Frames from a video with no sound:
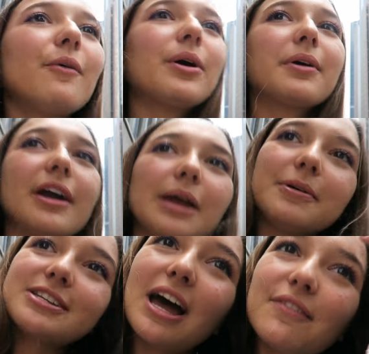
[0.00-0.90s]
we were
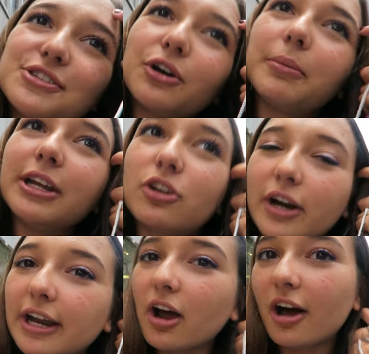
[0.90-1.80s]
able to have so many
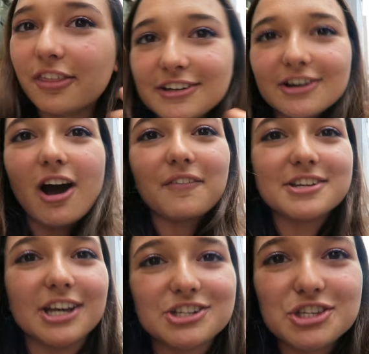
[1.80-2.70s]
great authentic
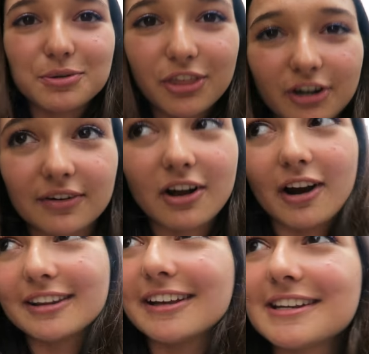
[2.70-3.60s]
conversations with her
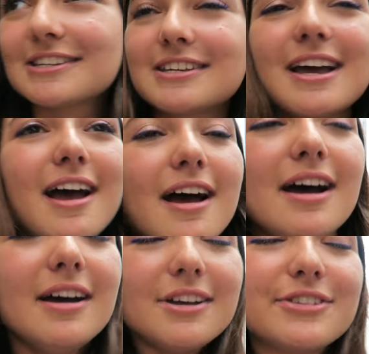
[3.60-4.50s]
regardless.
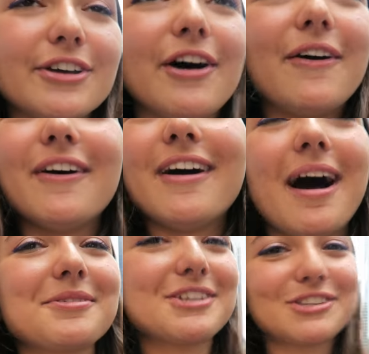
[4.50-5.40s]
So
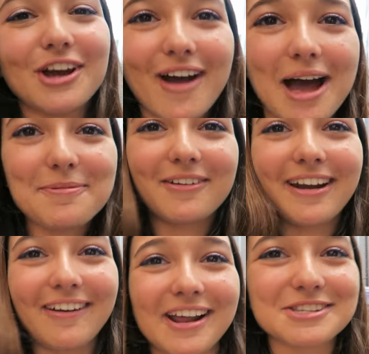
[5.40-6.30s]
I'm just so happy right
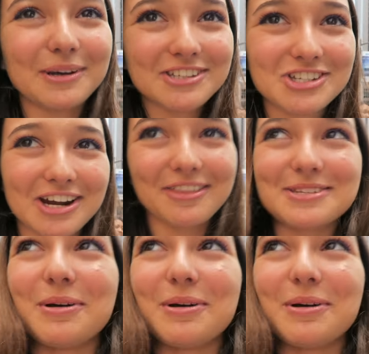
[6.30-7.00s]
now and I just wanted to share this